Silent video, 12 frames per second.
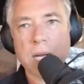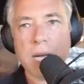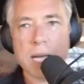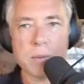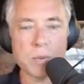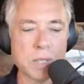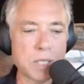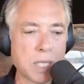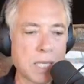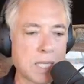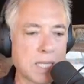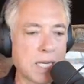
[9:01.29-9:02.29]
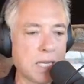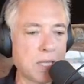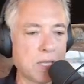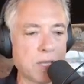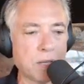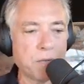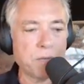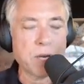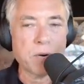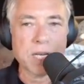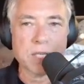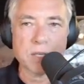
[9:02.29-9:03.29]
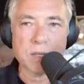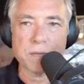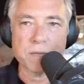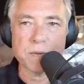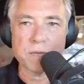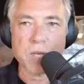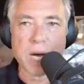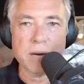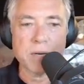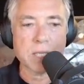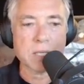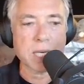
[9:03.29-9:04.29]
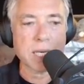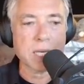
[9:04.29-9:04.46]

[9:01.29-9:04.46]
I would say that the veneration of tyrants like